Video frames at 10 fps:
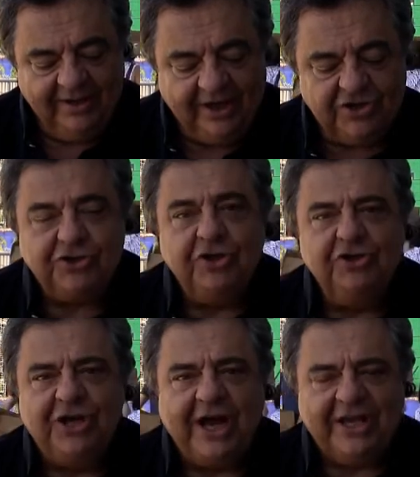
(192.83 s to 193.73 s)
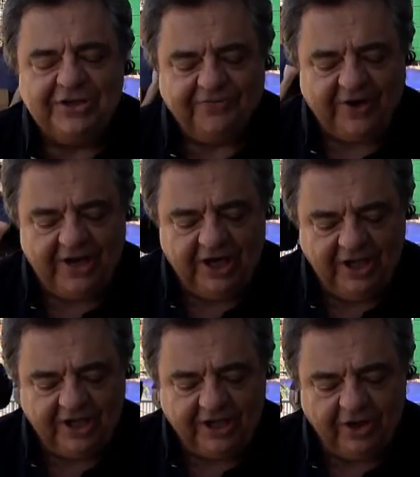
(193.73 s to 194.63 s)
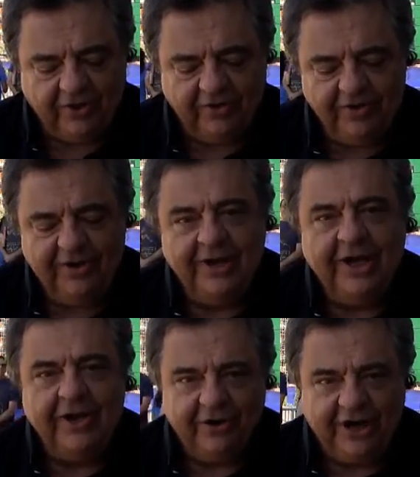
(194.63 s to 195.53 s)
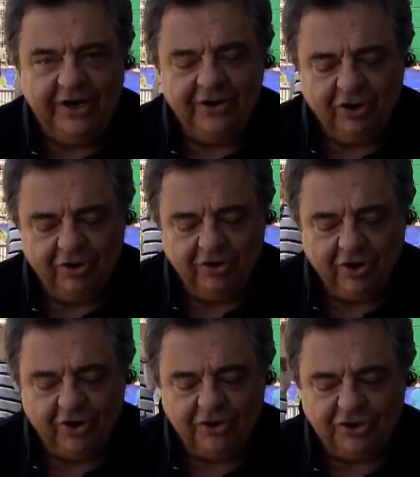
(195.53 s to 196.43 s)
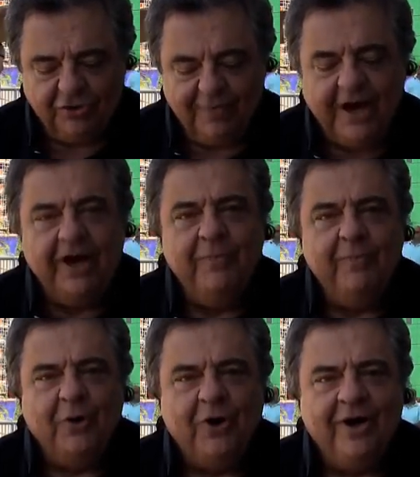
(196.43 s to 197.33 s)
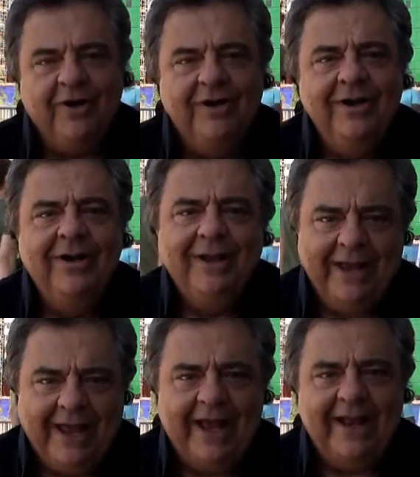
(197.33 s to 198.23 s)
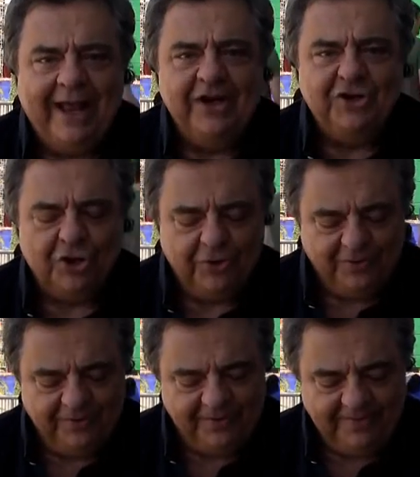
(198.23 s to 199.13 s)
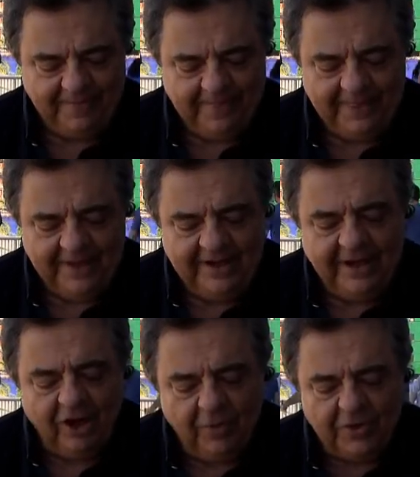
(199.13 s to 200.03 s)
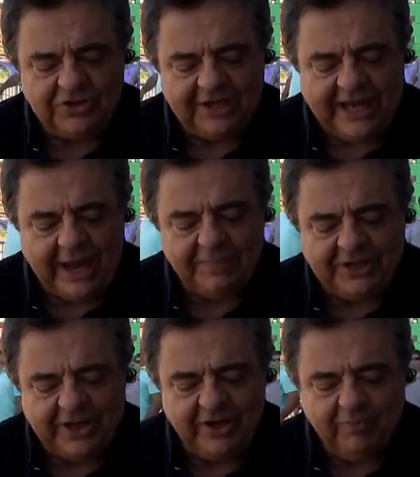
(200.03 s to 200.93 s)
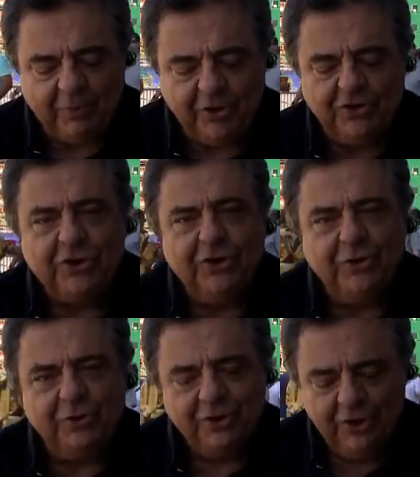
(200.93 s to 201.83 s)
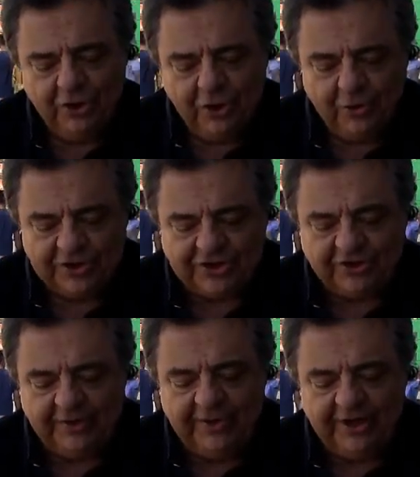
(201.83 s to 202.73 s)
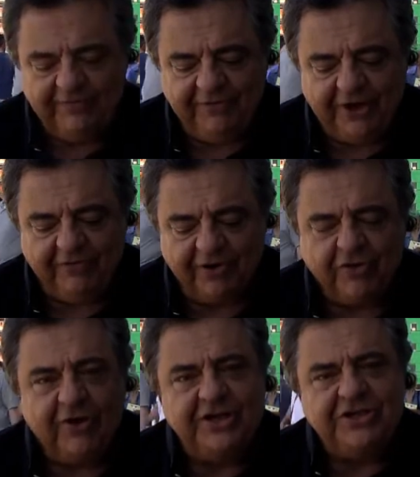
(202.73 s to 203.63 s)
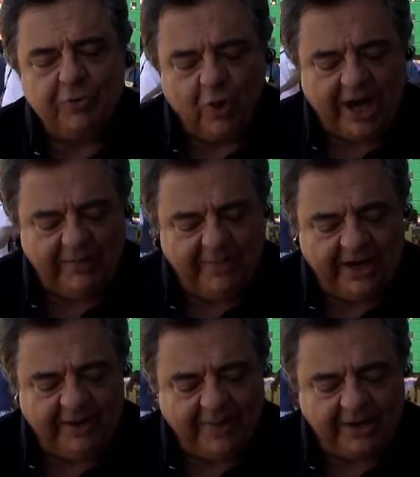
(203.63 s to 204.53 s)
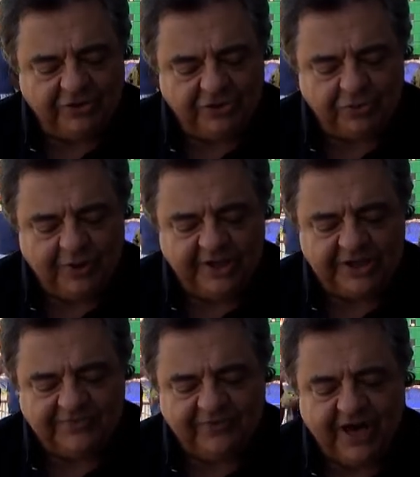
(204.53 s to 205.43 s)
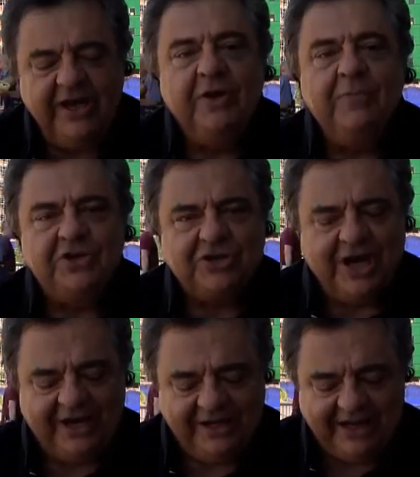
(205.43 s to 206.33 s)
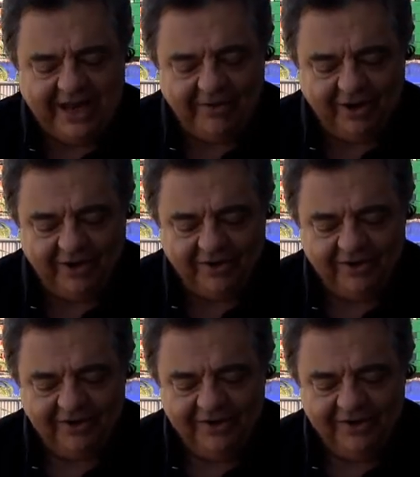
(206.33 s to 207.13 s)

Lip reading: There stood Jackie's friend Ildiko and her 8-year-old daughter Drew Barrymore. Yeah, that Drew. I almost decapitated poor Drew, who was screaming in fear of a crazy wild man about to swing this frightening machete down on her.